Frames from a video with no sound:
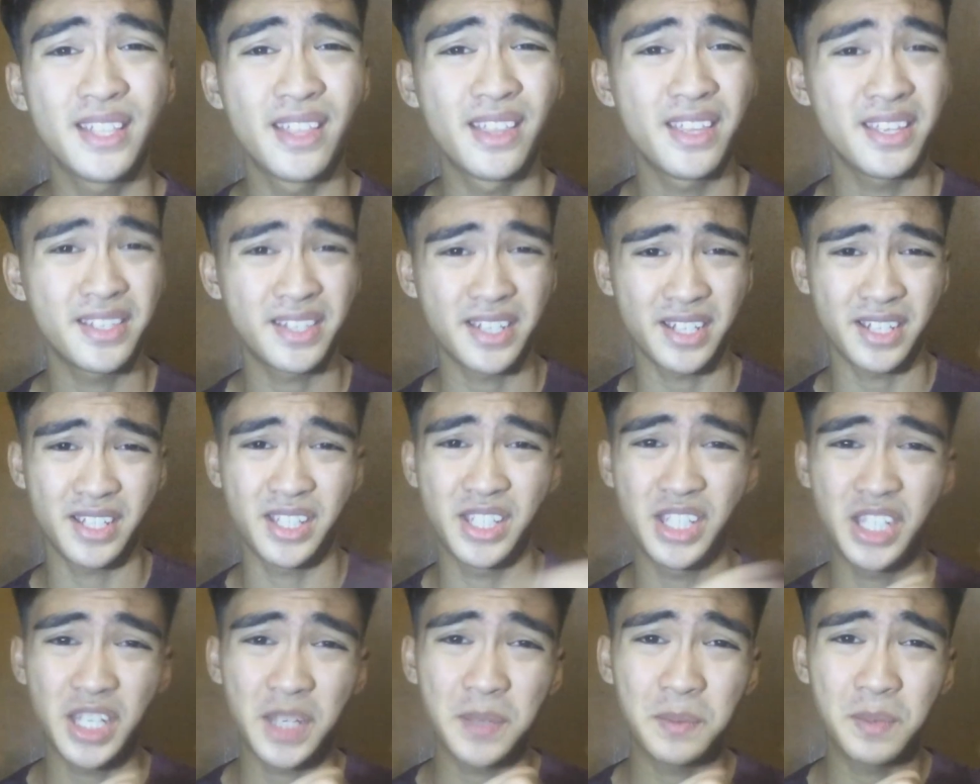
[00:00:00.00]
This is
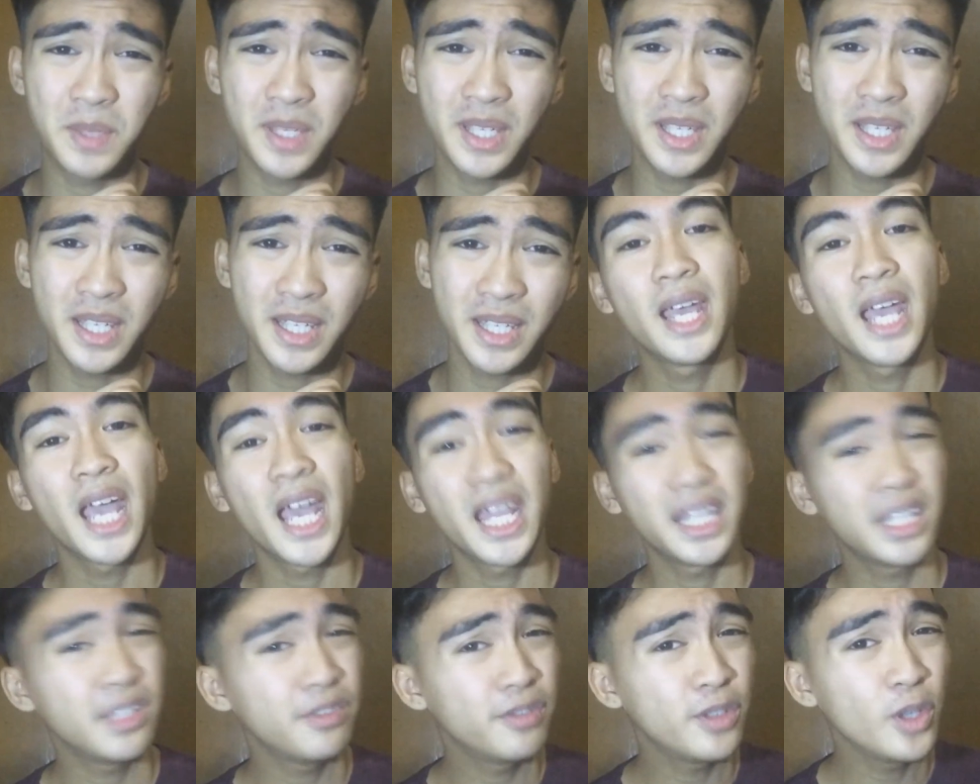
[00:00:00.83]
JB.
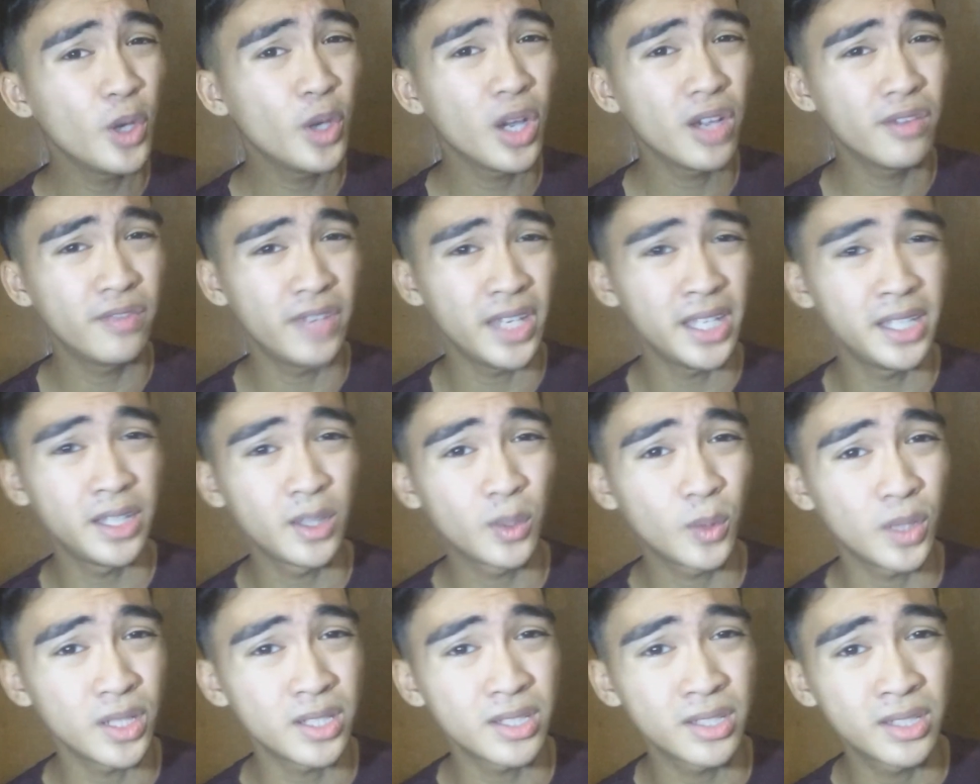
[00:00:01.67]
And if you have any
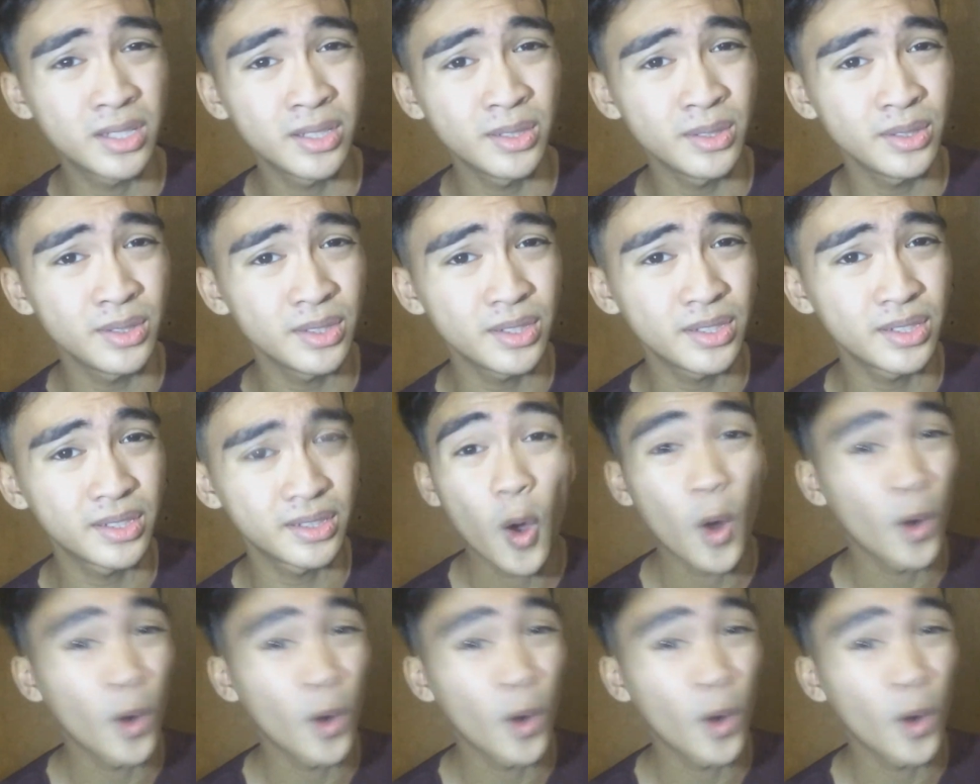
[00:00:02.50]
questions